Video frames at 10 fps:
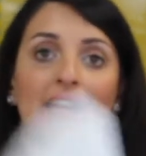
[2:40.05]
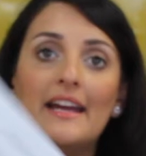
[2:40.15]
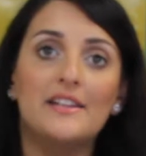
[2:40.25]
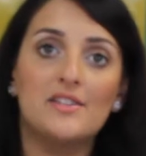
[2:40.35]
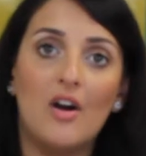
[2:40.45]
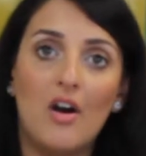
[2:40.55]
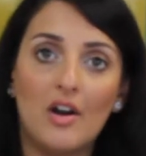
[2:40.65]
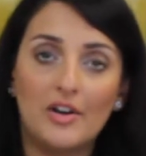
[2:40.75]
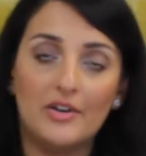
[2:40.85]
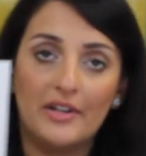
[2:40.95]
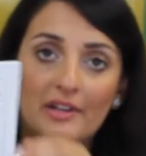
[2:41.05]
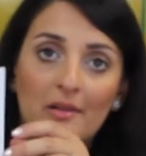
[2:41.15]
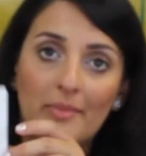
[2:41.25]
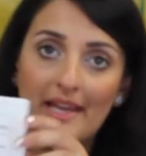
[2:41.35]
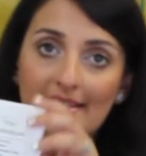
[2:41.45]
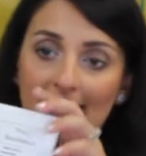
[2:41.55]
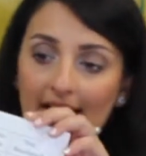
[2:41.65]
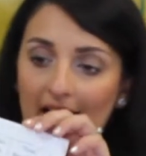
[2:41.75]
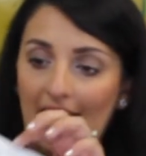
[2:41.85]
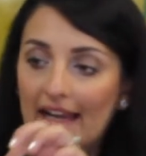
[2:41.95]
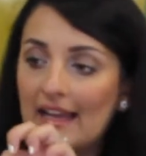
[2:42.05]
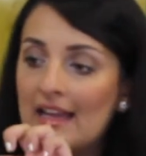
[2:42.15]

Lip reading: it's our curriculum pacing guide.